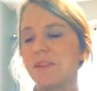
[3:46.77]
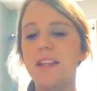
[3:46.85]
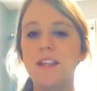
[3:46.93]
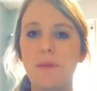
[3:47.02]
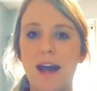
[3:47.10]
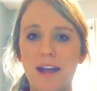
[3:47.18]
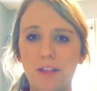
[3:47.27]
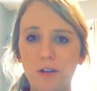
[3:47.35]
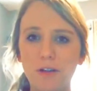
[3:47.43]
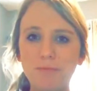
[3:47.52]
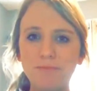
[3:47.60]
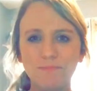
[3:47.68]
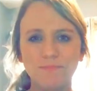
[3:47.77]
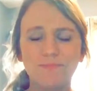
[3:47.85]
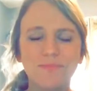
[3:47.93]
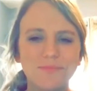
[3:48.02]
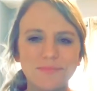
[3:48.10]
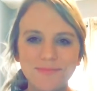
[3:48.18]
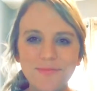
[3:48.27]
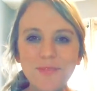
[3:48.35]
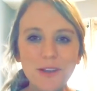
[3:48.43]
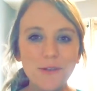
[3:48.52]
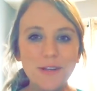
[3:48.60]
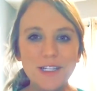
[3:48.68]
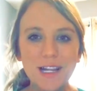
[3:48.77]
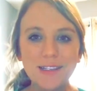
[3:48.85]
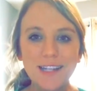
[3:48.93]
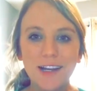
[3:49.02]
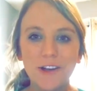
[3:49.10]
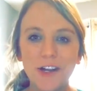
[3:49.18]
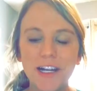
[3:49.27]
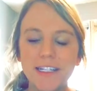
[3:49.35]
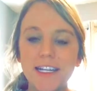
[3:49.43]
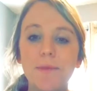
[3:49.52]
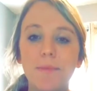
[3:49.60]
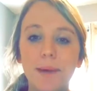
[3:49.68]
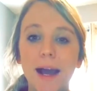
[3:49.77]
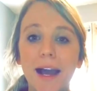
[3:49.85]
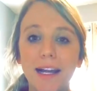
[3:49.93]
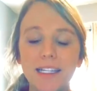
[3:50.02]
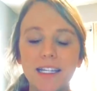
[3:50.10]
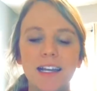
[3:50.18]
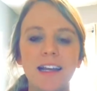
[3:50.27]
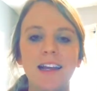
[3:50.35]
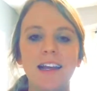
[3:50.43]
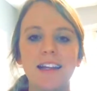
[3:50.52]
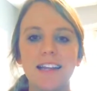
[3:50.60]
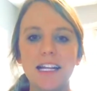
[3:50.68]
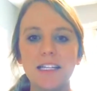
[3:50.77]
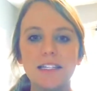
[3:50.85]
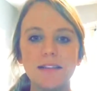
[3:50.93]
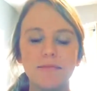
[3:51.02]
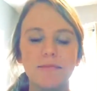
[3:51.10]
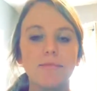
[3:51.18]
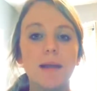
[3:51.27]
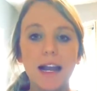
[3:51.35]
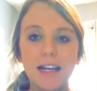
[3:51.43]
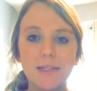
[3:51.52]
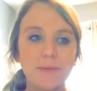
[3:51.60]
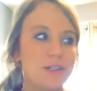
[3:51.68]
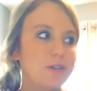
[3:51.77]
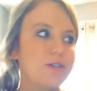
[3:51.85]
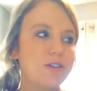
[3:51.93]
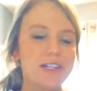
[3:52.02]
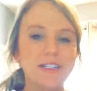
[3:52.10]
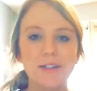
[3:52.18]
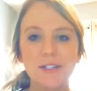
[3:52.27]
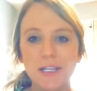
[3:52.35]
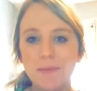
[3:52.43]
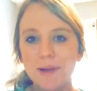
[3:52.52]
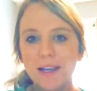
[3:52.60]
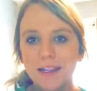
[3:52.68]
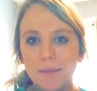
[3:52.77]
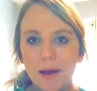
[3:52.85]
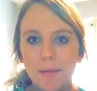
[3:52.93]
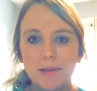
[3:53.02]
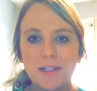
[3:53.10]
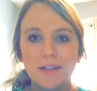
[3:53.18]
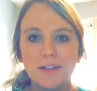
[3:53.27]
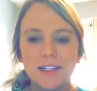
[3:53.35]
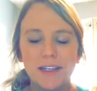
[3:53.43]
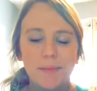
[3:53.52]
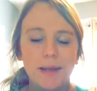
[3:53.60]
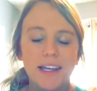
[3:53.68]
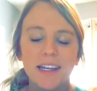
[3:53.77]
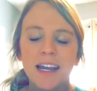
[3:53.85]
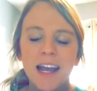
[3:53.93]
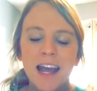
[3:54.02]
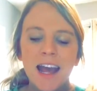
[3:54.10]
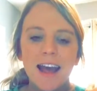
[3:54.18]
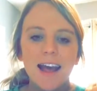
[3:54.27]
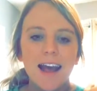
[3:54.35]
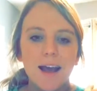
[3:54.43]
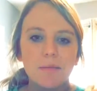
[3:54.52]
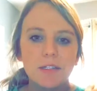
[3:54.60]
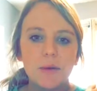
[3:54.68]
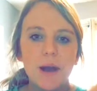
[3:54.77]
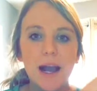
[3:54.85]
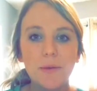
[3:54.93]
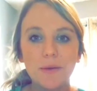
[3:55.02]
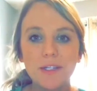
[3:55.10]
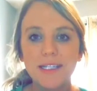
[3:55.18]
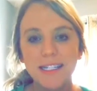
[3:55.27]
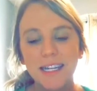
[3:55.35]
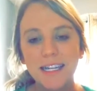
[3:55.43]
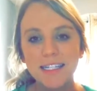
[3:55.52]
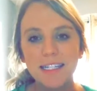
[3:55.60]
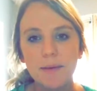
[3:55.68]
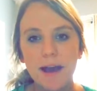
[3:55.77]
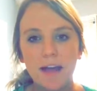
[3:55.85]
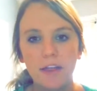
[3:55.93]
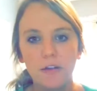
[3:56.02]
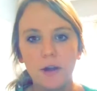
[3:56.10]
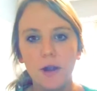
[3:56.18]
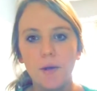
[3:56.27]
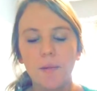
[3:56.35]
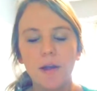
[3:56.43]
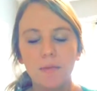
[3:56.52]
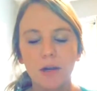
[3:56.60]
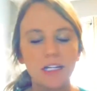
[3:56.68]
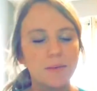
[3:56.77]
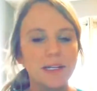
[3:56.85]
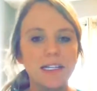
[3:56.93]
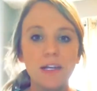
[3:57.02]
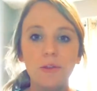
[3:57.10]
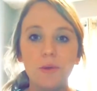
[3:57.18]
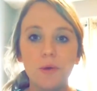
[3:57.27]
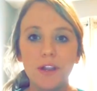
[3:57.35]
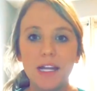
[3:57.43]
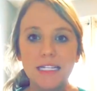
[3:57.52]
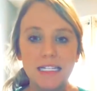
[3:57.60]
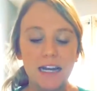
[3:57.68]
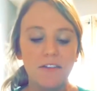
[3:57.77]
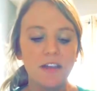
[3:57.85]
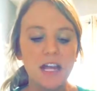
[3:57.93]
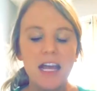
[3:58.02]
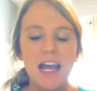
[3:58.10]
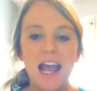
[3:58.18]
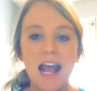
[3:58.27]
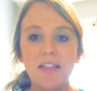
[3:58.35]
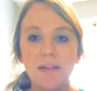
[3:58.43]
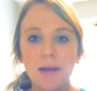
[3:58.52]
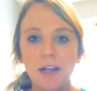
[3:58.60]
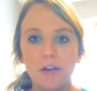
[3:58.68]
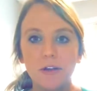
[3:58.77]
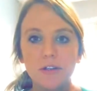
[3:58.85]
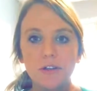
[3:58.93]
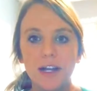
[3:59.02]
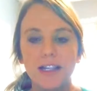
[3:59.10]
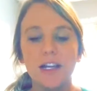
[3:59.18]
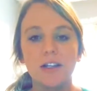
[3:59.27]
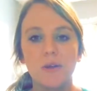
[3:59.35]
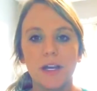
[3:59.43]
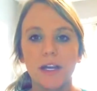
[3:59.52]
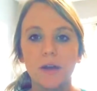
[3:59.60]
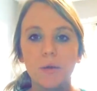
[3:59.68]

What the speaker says: in the bathroom, which sounds kind of crazy, but that's my husband's usually still sleeping and the pup is still sleeping. So I will sneak into the bathroom, brush my teeth, do all that stuff, and then my clothes are right there so I can